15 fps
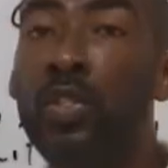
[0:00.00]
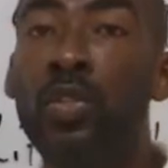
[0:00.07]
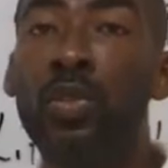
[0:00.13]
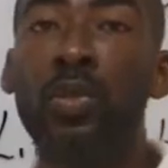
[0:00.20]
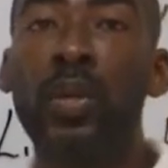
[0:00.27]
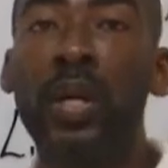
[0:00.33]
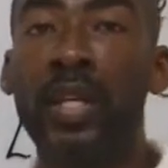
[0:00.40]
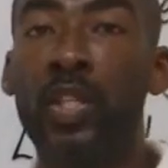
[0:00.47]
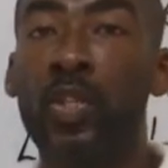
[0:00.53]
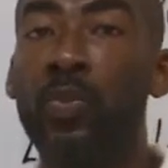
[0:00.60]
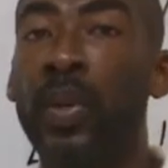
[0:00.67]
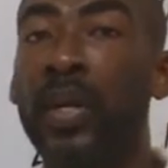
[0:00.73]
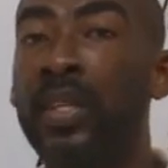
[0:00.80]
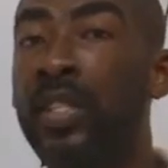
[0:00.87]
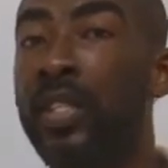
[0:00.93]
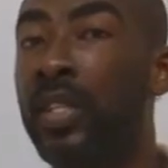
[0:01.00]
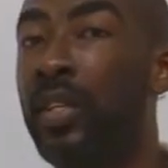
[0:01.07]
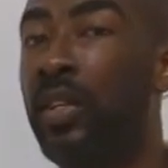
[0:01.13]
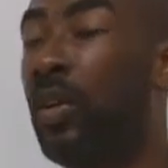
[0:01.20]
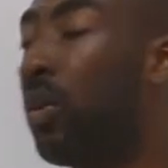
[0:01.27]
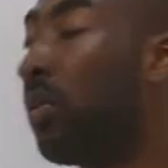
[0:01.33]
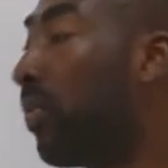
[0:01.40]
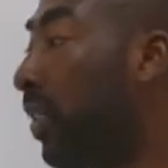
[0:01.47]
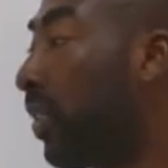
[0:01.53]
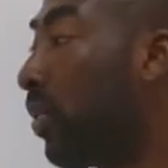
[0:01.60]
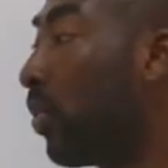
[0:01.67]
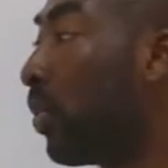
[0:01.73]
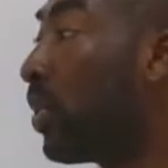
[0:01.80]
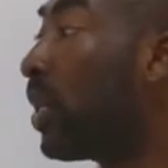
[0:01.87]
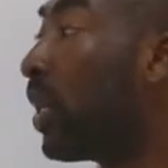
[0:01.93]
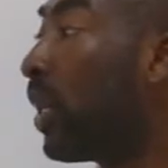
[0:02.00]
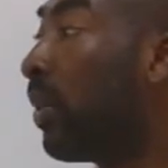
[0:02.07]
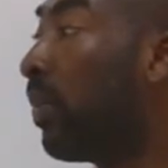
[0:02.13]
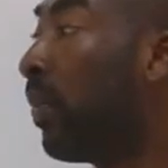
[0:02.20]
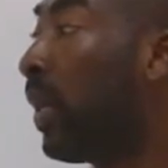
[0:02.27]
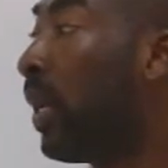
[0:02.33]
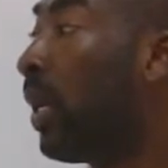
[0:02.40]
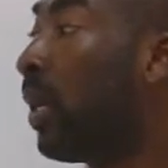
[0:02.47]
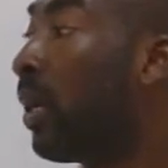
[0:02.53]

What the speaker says: do expansion of a total